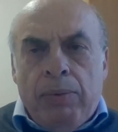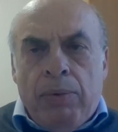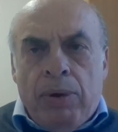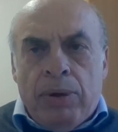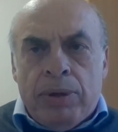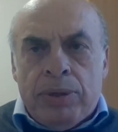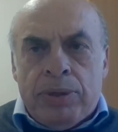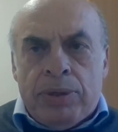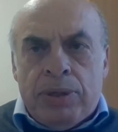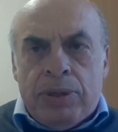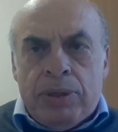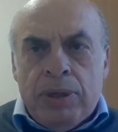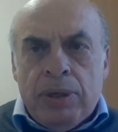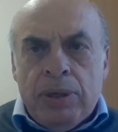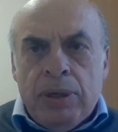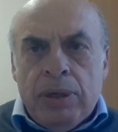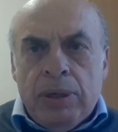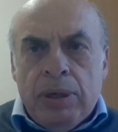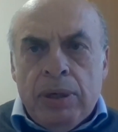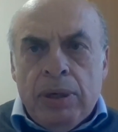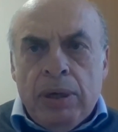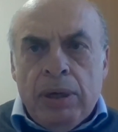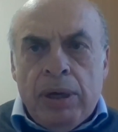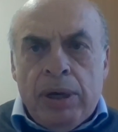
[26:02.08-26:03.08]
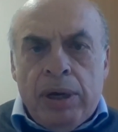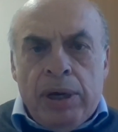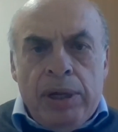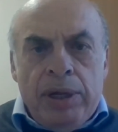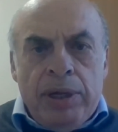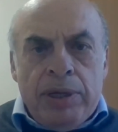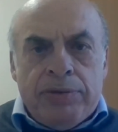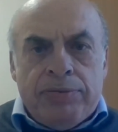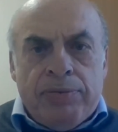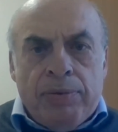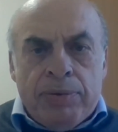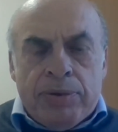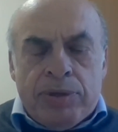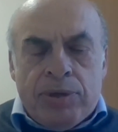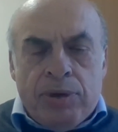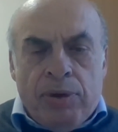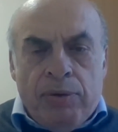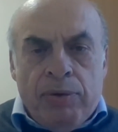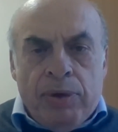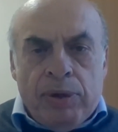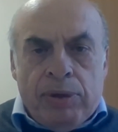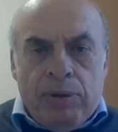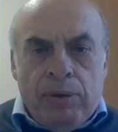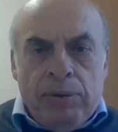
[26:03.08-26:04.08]
was released from
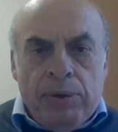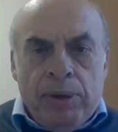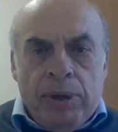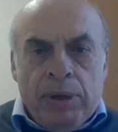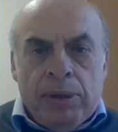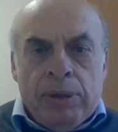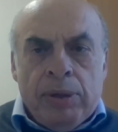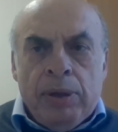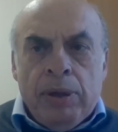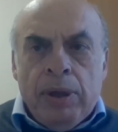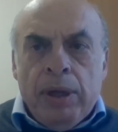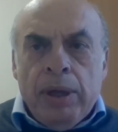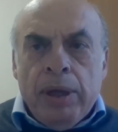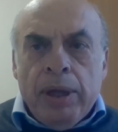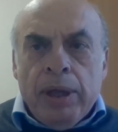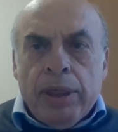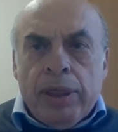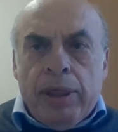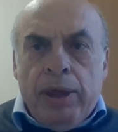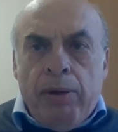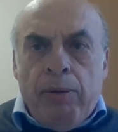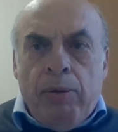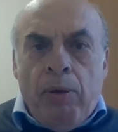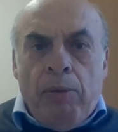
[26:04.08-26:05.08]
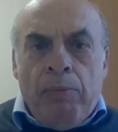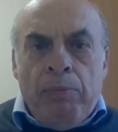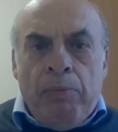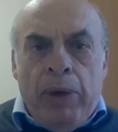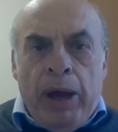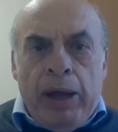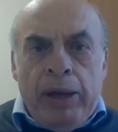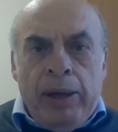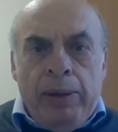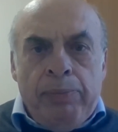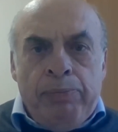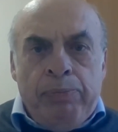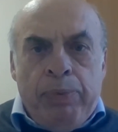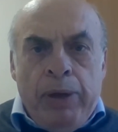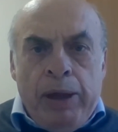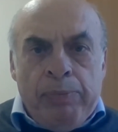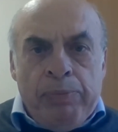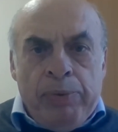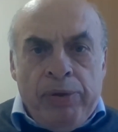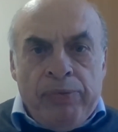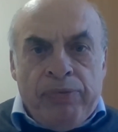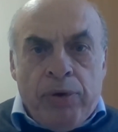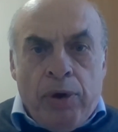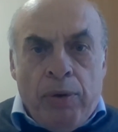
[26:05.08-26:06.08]
Soviet Union, there were many
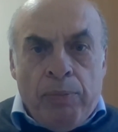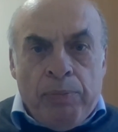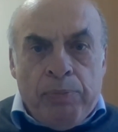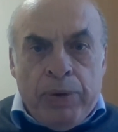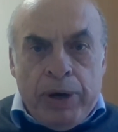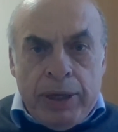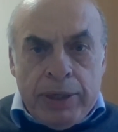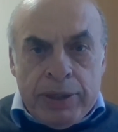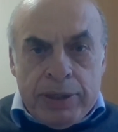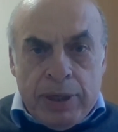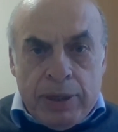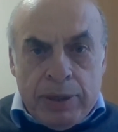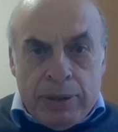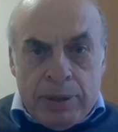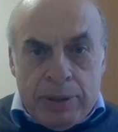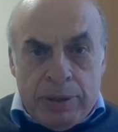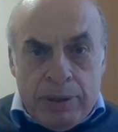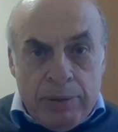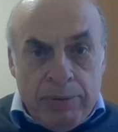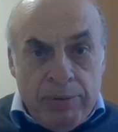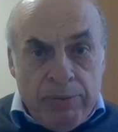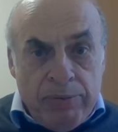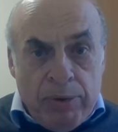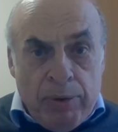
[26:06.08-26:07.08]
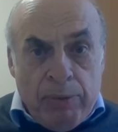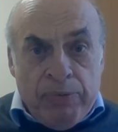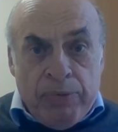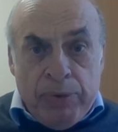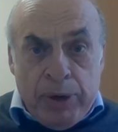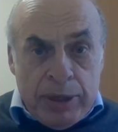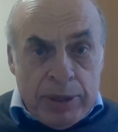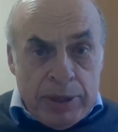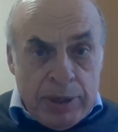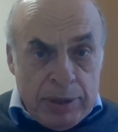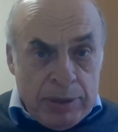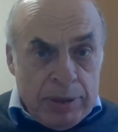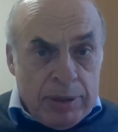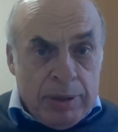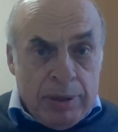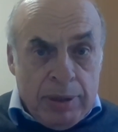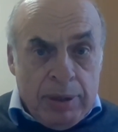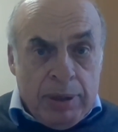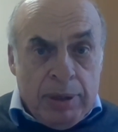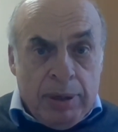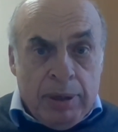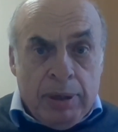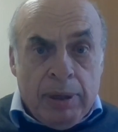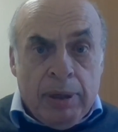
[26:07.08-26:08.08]
people from prisons,
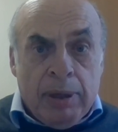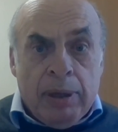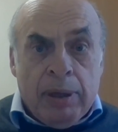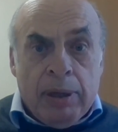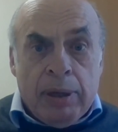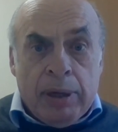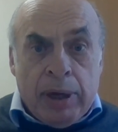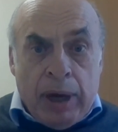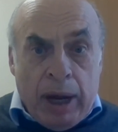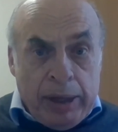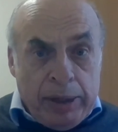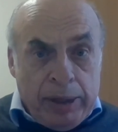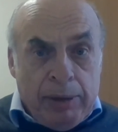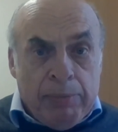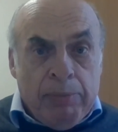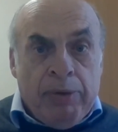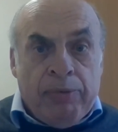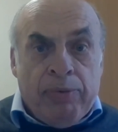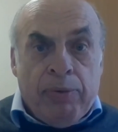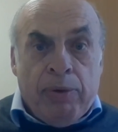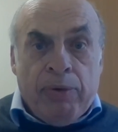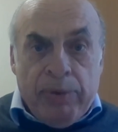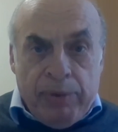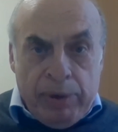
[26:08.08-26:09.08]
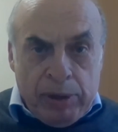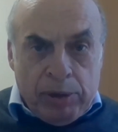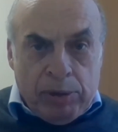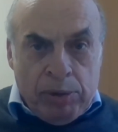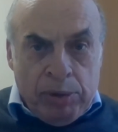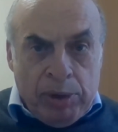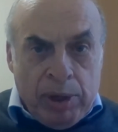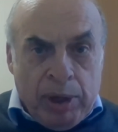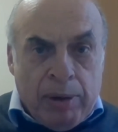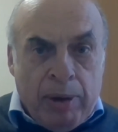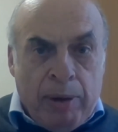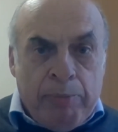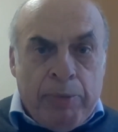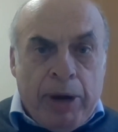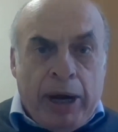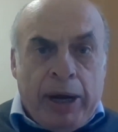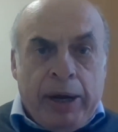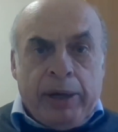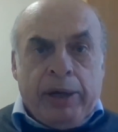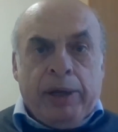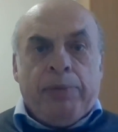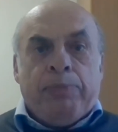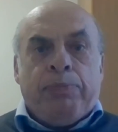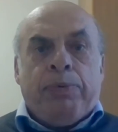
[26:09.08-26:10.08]
writing me, including
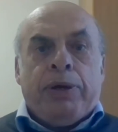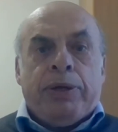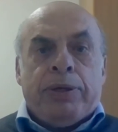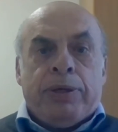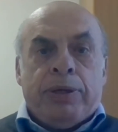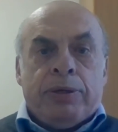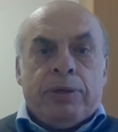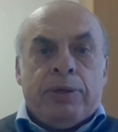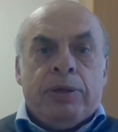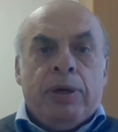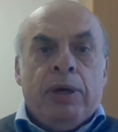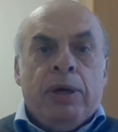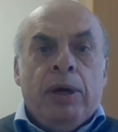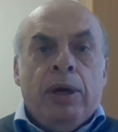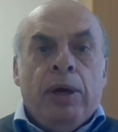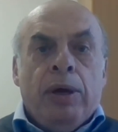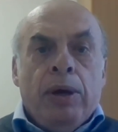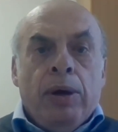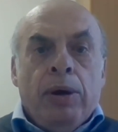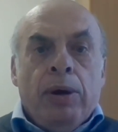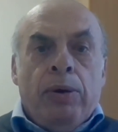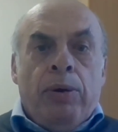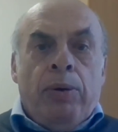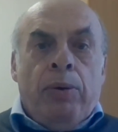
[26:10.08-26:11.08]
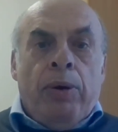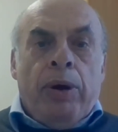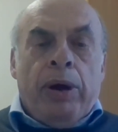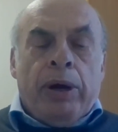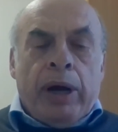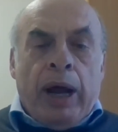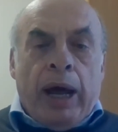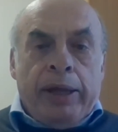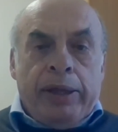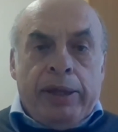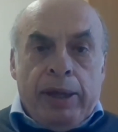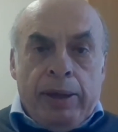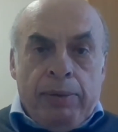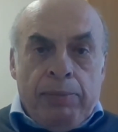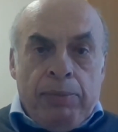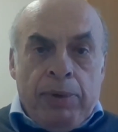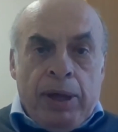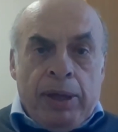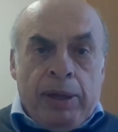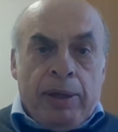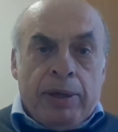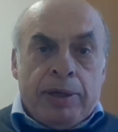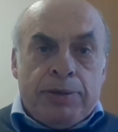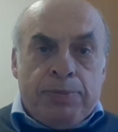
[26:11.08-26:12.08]
American prisons, who were writing
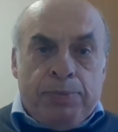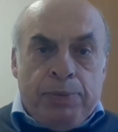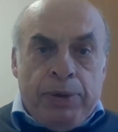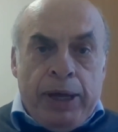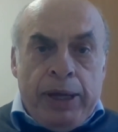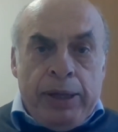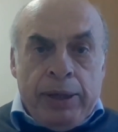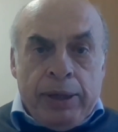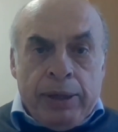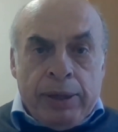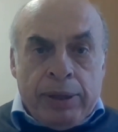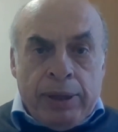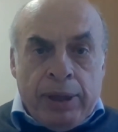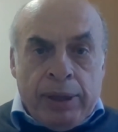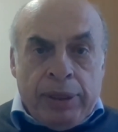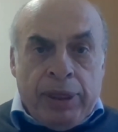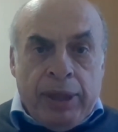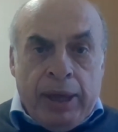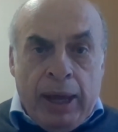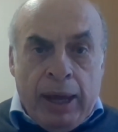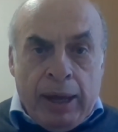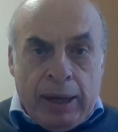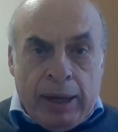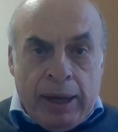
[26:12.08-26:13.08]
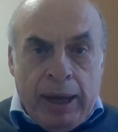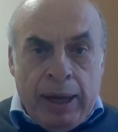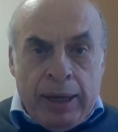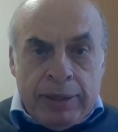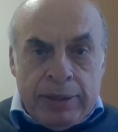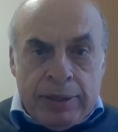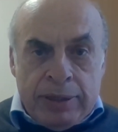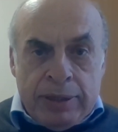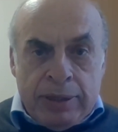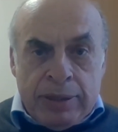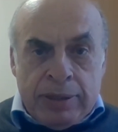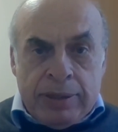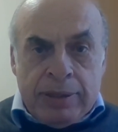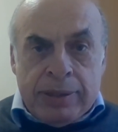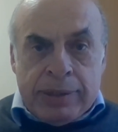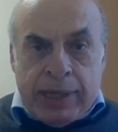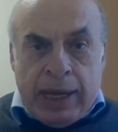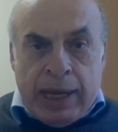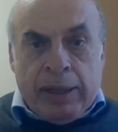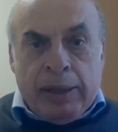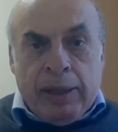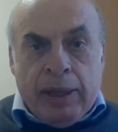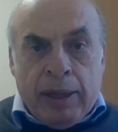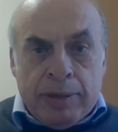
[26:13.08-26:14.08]
me and explaining that their case is
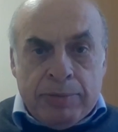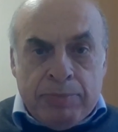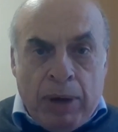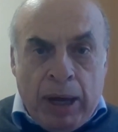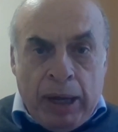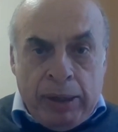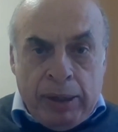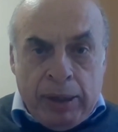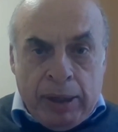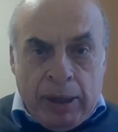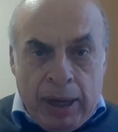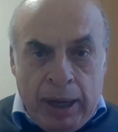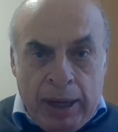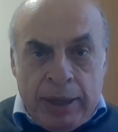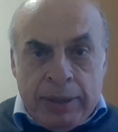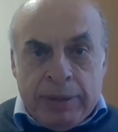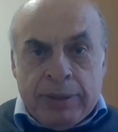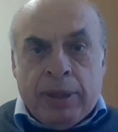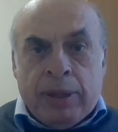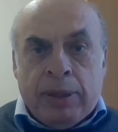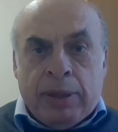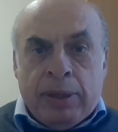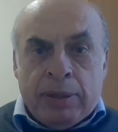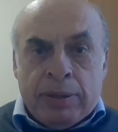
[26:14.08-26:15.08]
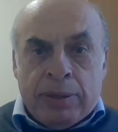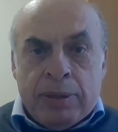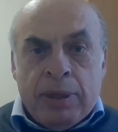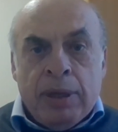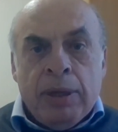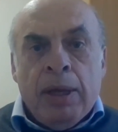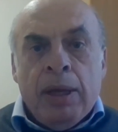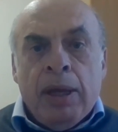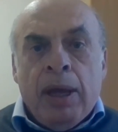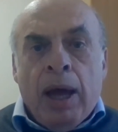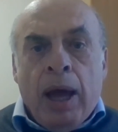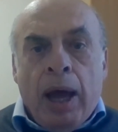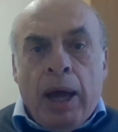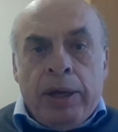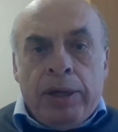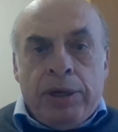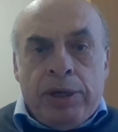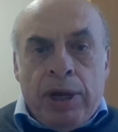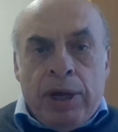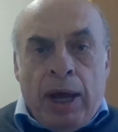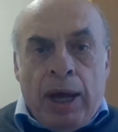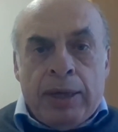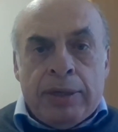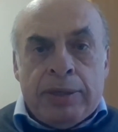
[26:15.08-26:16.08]
exactly as my case, that it's
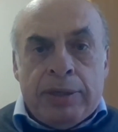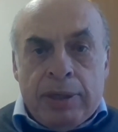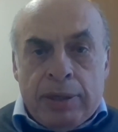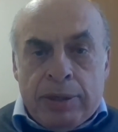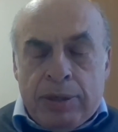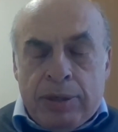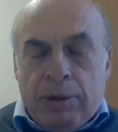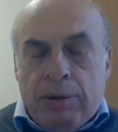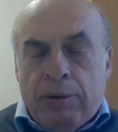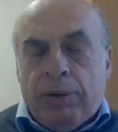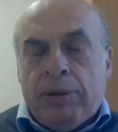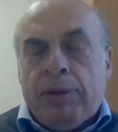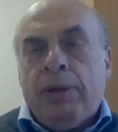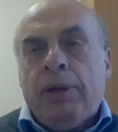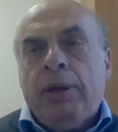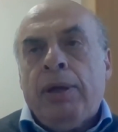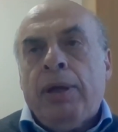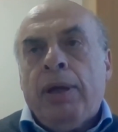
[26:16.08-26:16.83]
unjust and so on.